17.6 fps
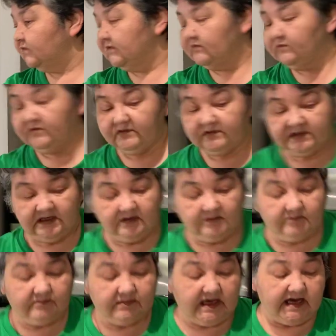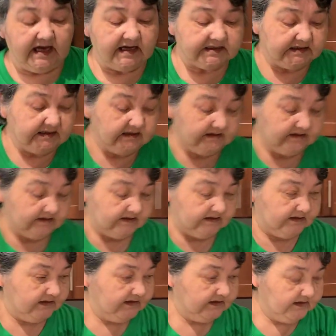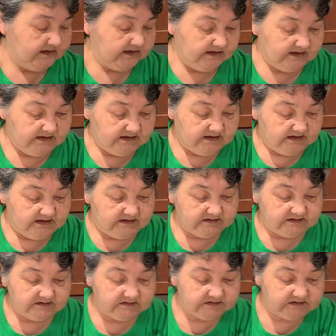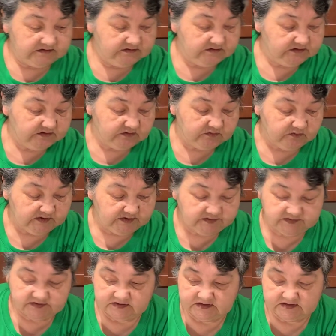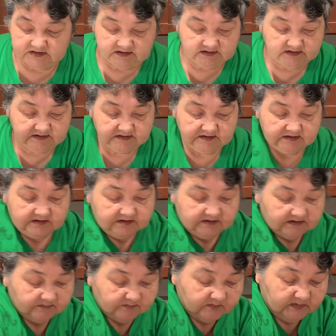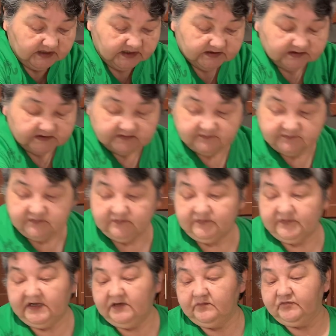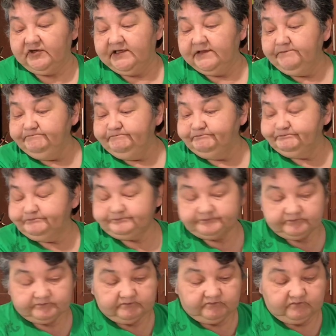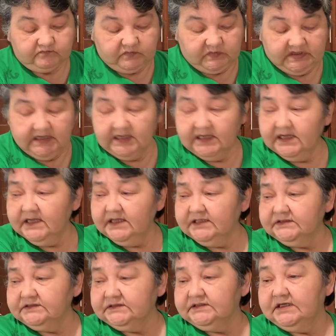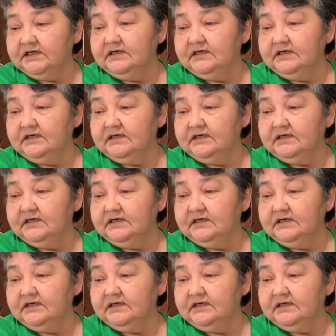we will come back and continue with the making of the fried bread and